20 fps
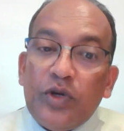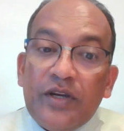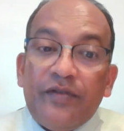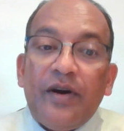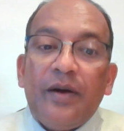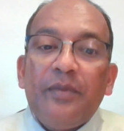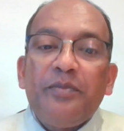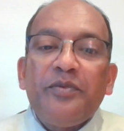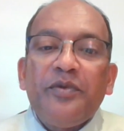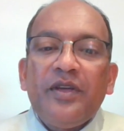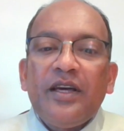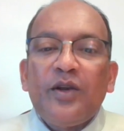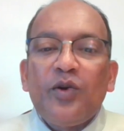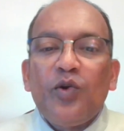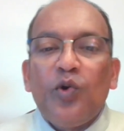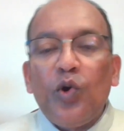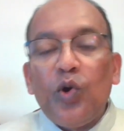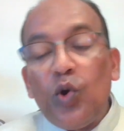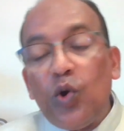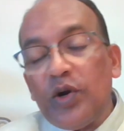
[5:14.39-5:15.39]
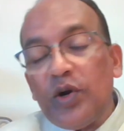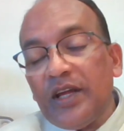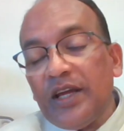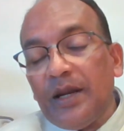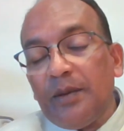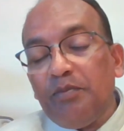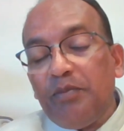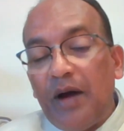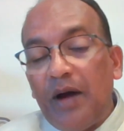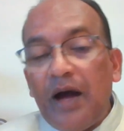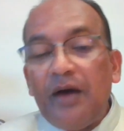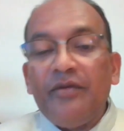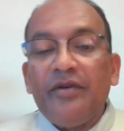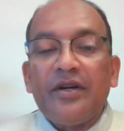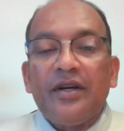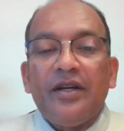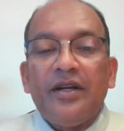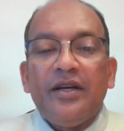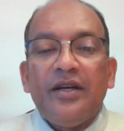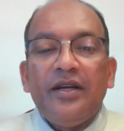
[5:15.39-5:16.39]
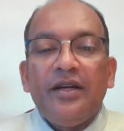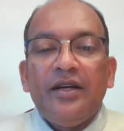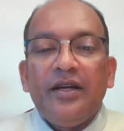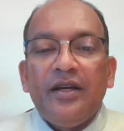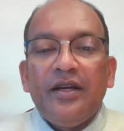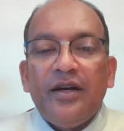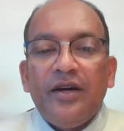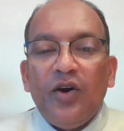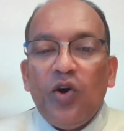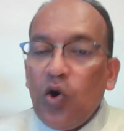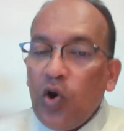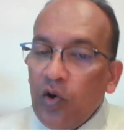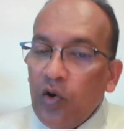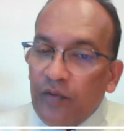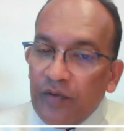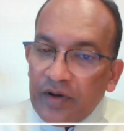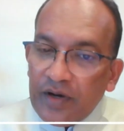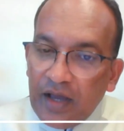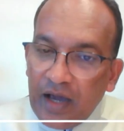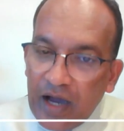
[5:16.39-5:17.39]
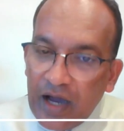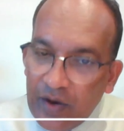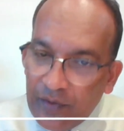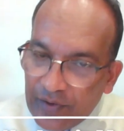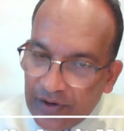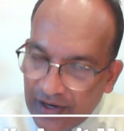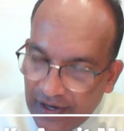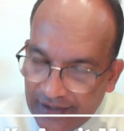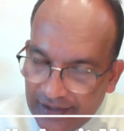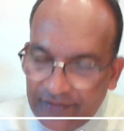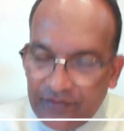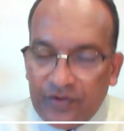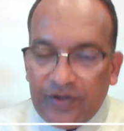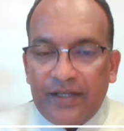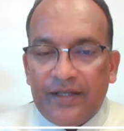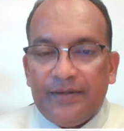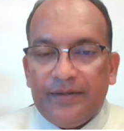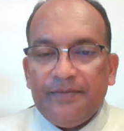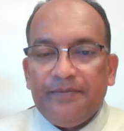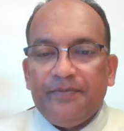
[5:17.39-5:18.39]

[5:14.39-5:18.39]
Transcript: give up their colonial power over our country.